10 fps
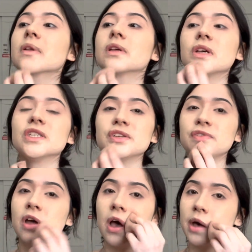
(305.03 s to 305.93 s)
Because if
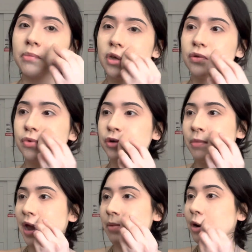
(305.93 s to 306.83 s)
not, I'm gonna ruin
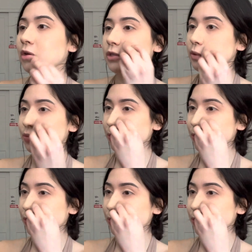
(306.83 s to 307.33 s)
my eyebrows.